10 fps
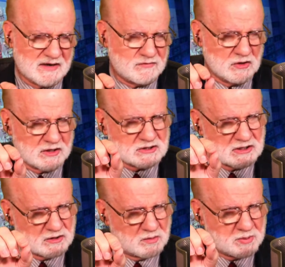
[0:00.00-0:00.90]
If you look at the
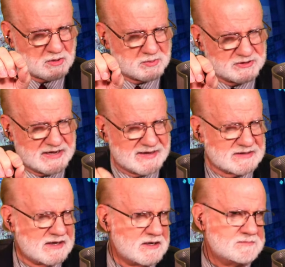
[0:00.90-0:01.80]
little purple dot
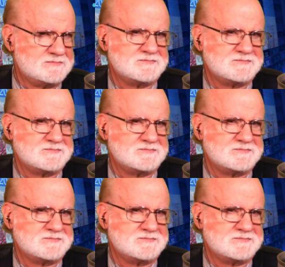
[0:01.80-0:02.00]
there,